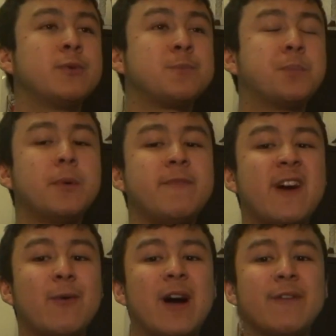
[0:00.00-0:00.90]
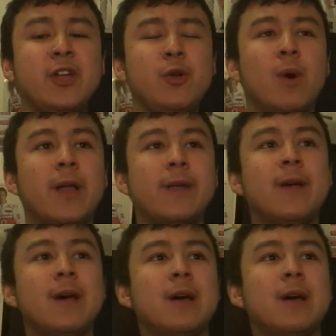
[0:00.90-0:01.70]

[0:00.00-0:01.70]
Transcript: which put Vettel out of Q1,